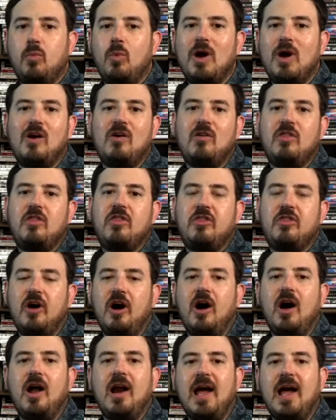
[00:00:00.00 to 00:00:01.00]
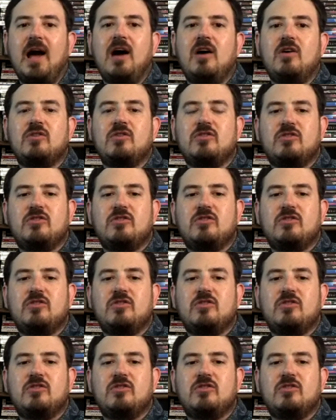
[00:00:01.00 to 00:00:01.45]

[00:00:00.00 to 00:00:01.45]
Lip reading: well thought out